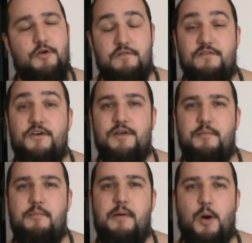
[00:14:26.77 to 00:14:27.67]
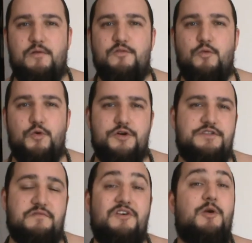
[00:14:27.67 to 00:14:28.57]
very powerful words
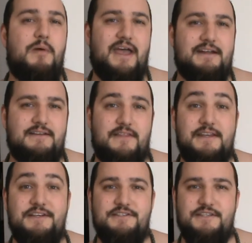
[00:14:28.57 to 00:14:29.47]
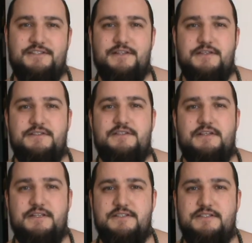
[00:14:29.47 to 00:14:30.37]
of command that exist in
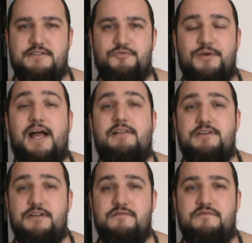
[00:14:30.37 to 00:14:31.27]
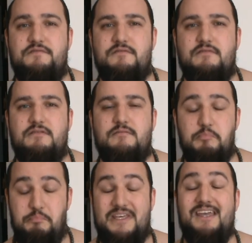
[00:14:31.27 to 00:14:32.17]
this reality of
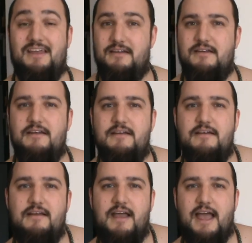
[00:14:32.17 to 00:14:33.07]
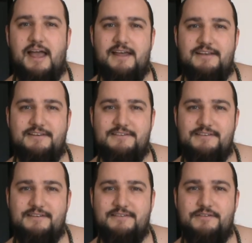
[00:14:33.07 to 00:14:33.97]
being, and
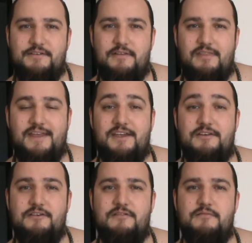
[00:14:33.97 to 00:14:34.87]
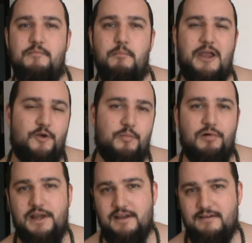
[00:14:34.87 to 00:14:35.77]
they can make or
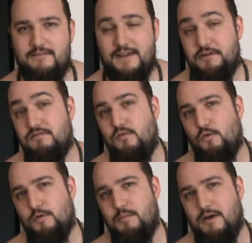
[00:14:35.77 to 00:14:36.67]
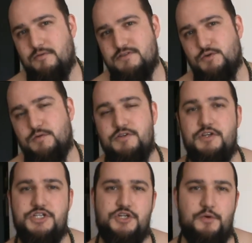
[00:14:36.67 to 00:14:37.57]
break. They can form mountains or
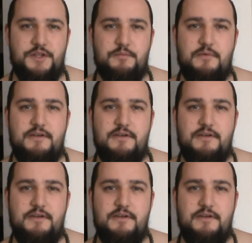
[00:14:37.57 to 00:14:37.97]
destroy them.